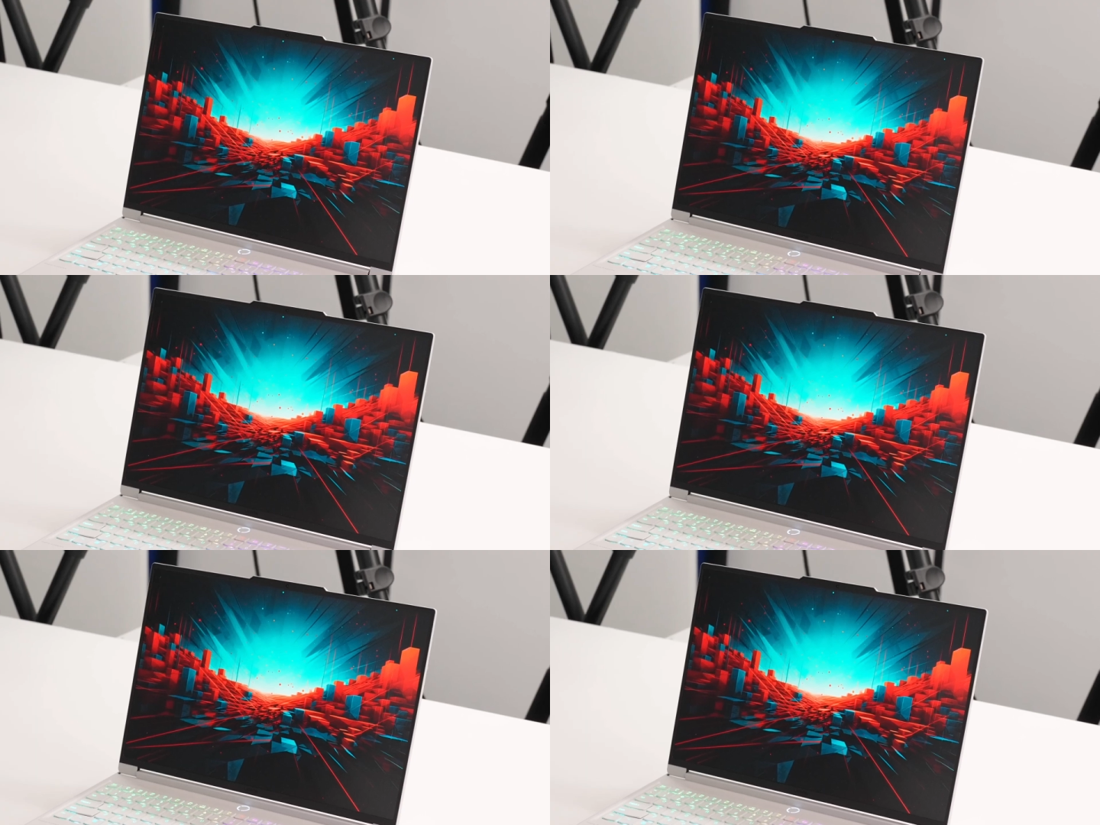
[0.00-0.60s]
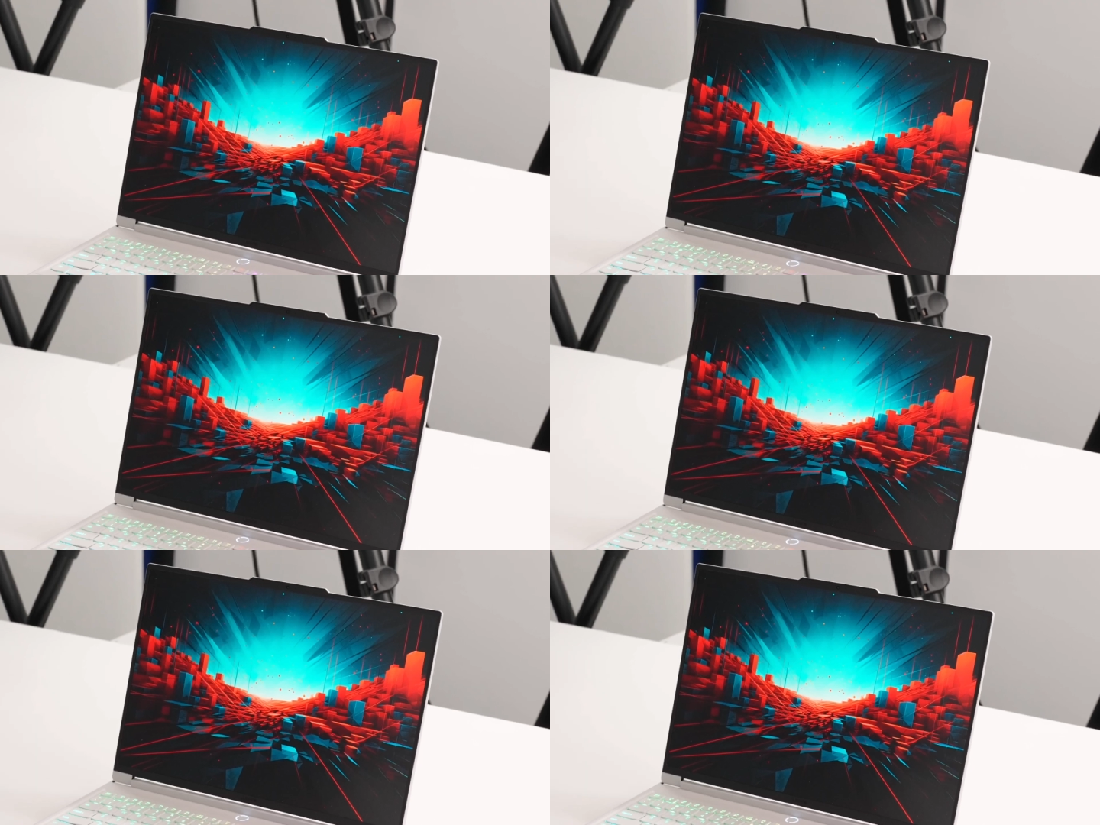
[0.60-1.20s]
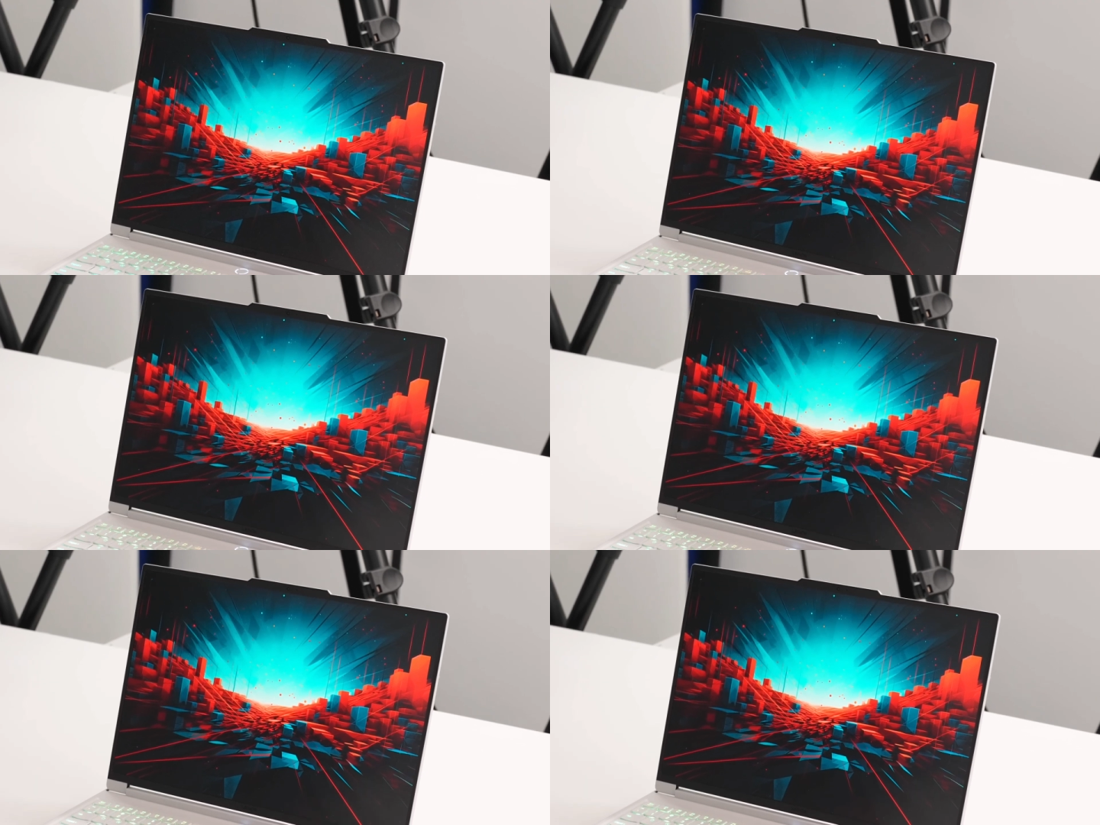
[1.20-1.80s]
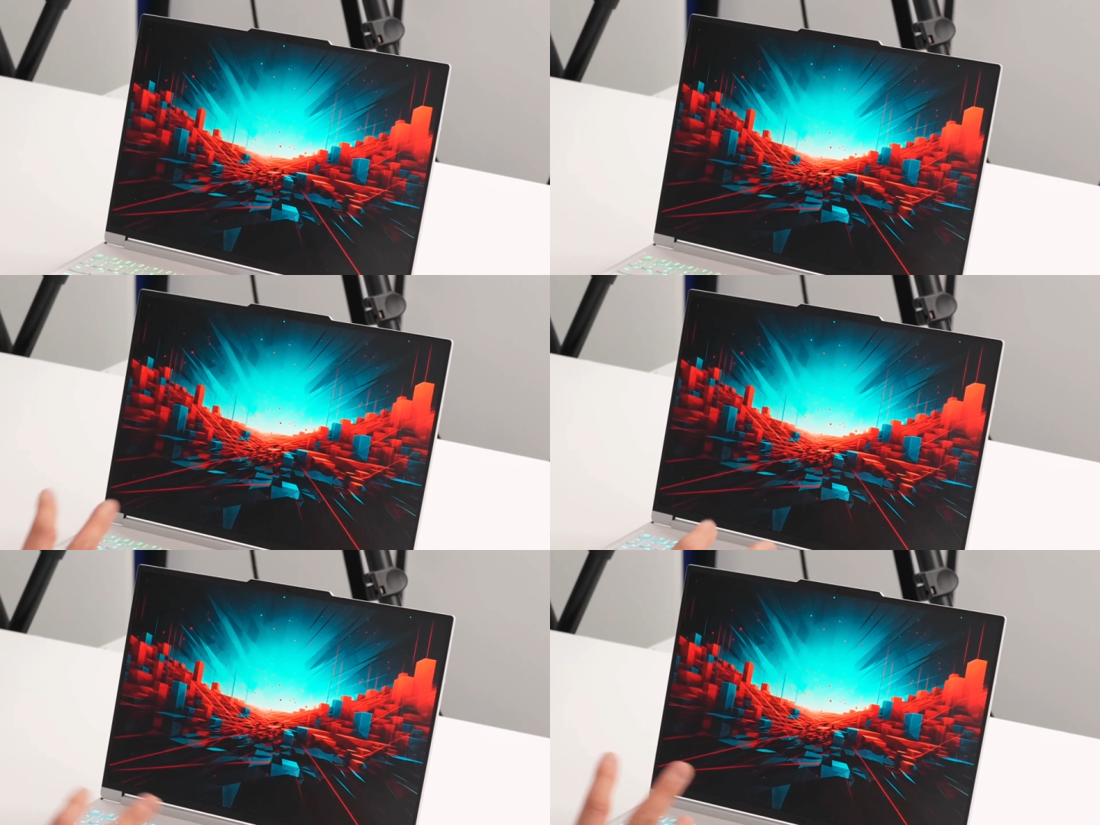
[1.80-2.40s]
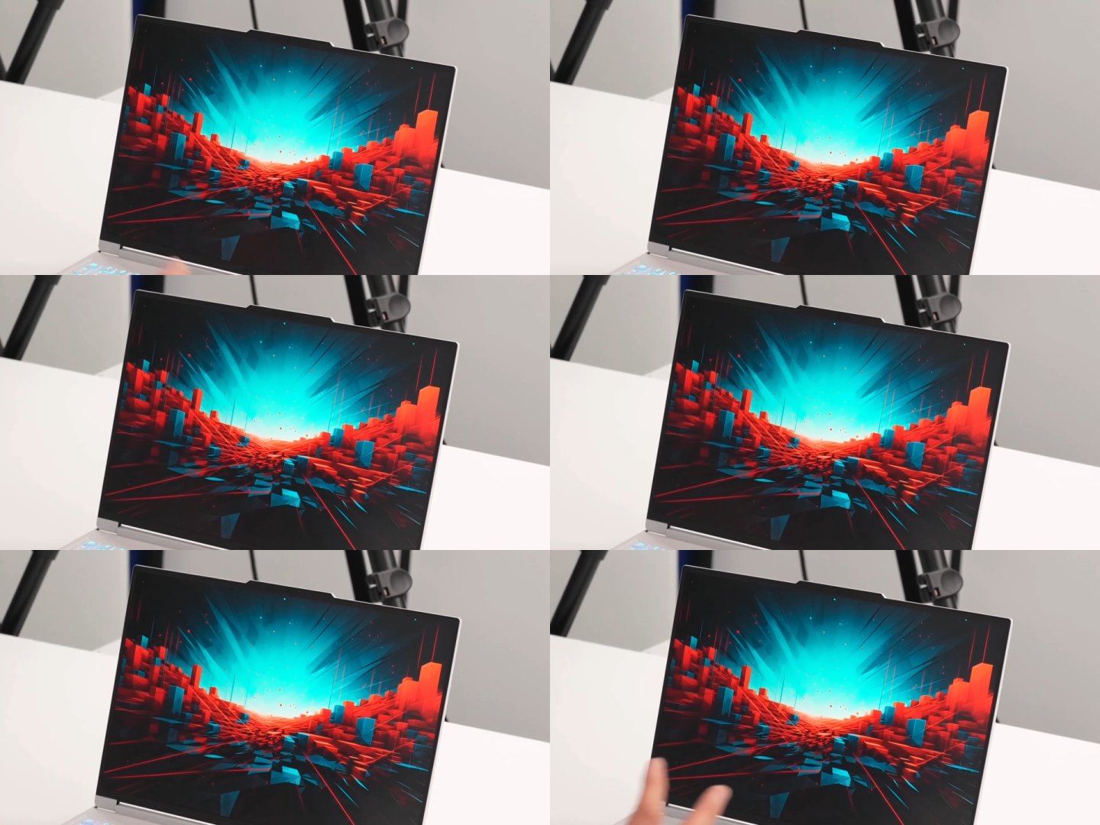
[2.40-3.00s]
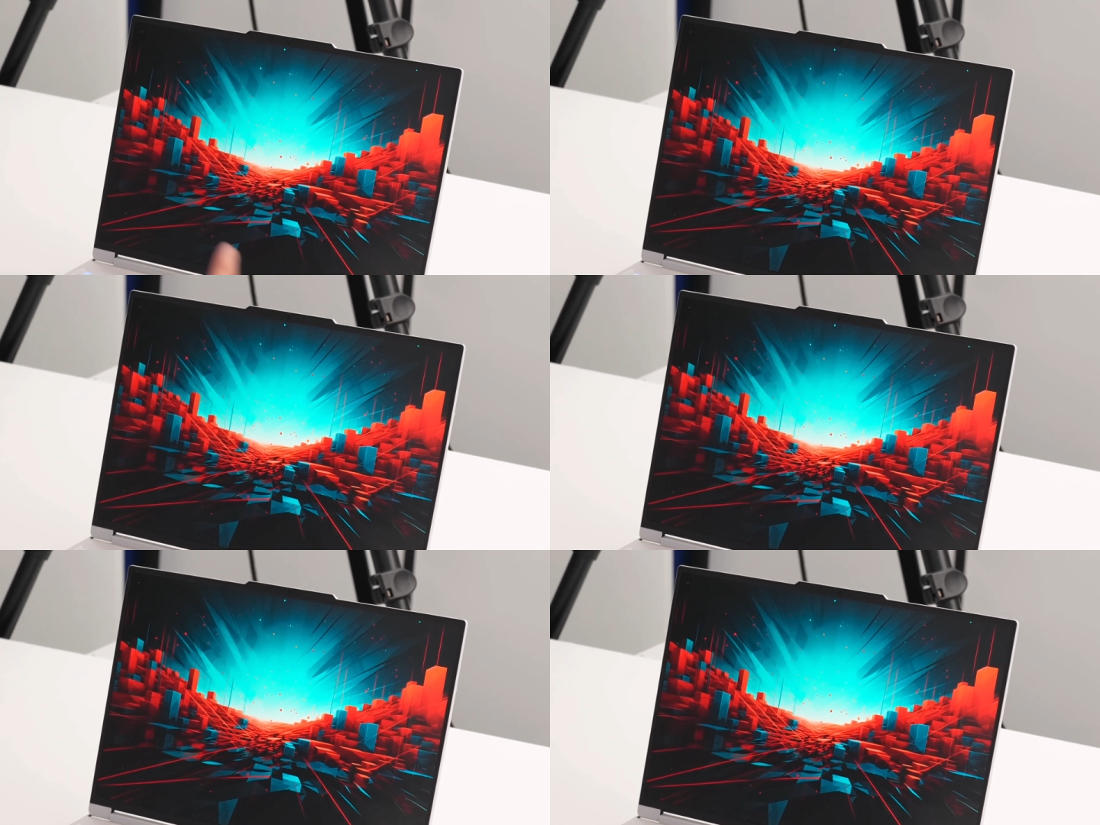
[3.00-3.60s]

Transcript: Nobody's mouth can be seen.